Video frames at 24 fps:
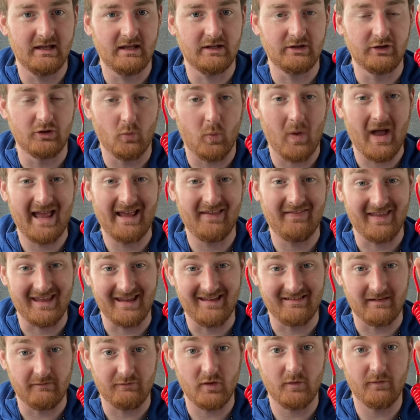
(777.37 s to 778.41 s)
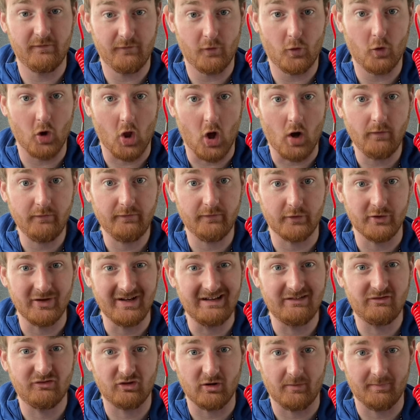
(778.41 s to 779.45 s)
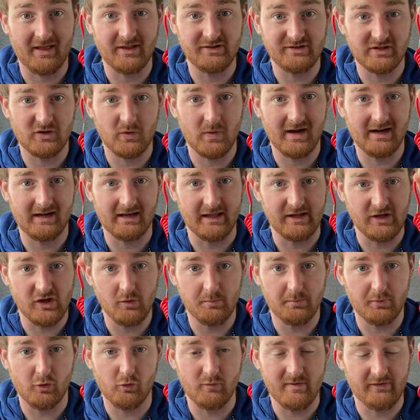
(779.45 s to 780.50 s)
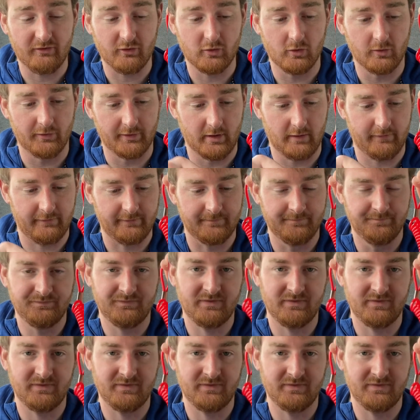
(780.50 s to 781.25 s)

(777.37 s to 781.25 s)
You wear these. If you fall off or you need to stop the engine quickly, you pull this cord off.